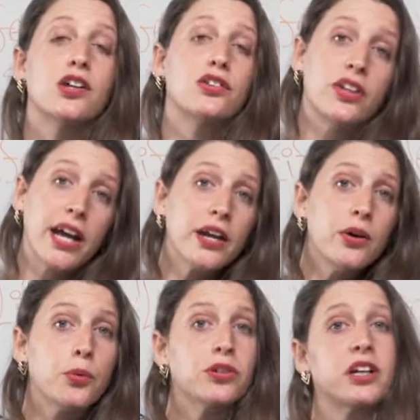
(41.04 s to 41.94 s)
Today,
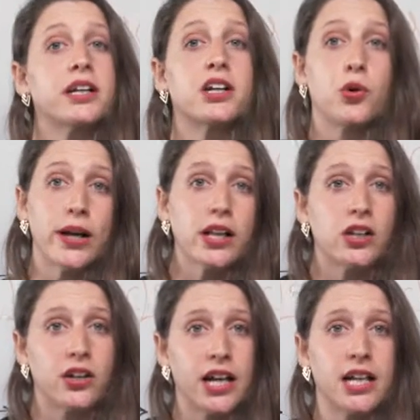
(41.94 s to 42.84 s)
we'll take a quick
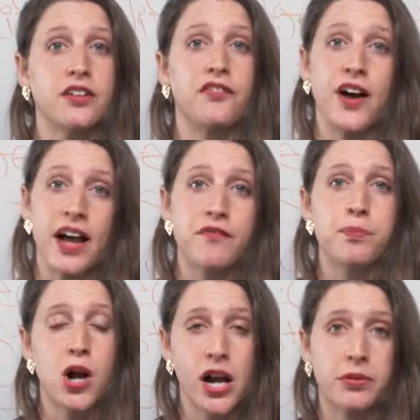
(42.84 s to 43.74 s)
look at the 5
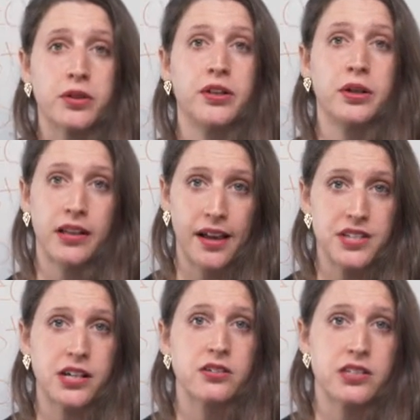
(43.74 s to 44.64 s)
primary
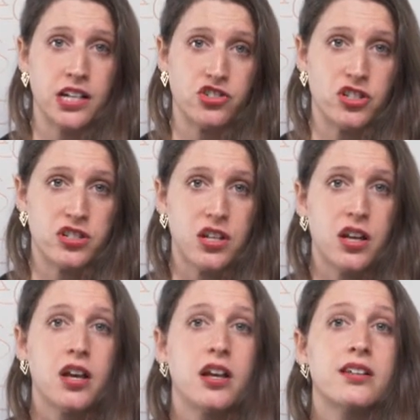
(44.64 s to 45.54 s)
lifecycle stages,
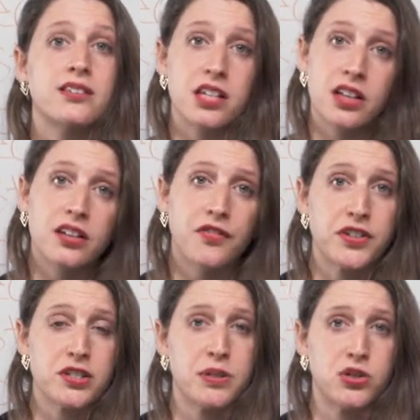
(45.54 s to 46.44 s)
see the
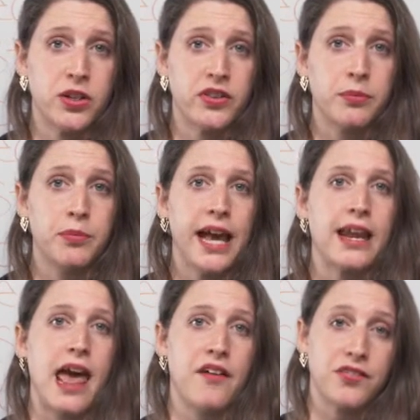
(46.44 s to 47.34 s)
difference between them, and
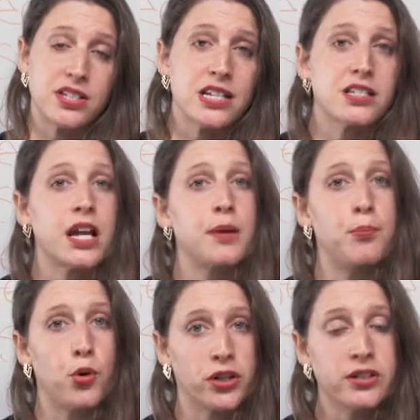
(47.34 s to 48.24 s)
emphasize the
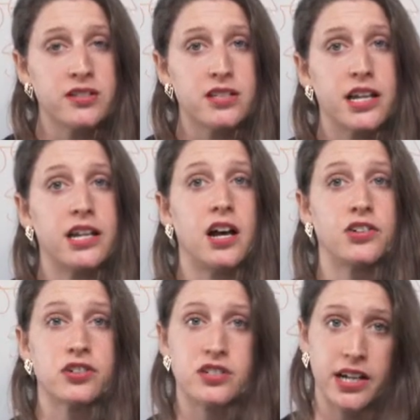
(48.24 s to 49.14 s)
importance in
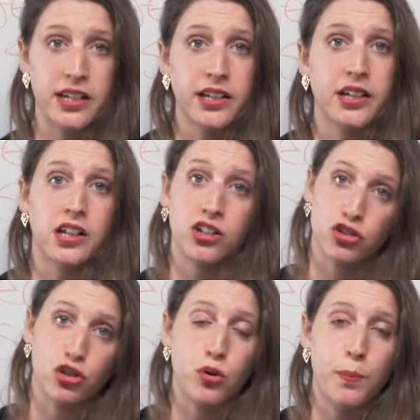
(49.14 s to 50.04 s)
understanding
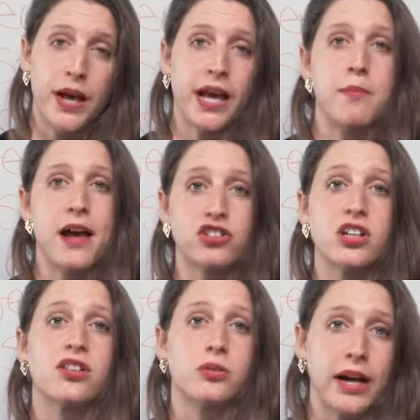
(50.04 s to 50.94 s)
each group and
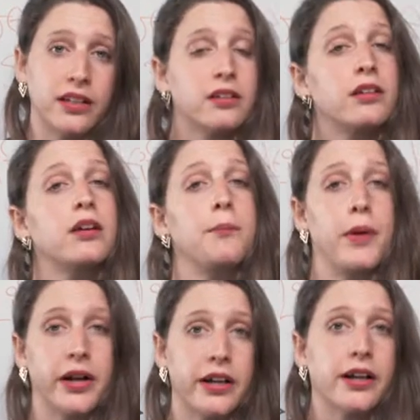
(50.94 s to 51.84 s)
matching the right
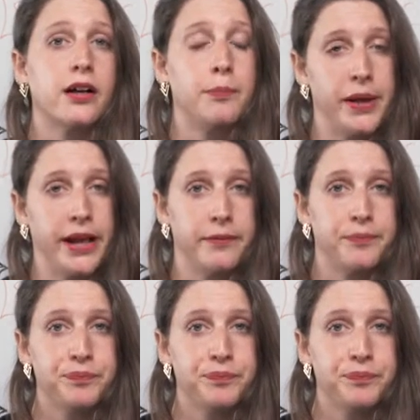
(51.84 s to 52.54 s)
marketing campaign.